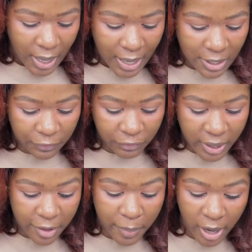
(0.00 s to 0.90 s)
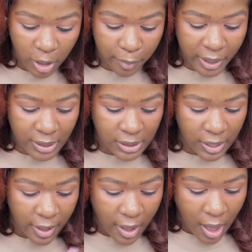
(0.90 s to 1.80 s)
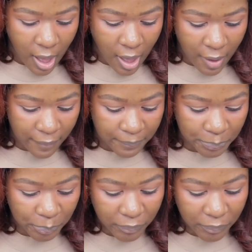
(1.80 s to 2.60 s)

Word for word: It is free of parabens, um...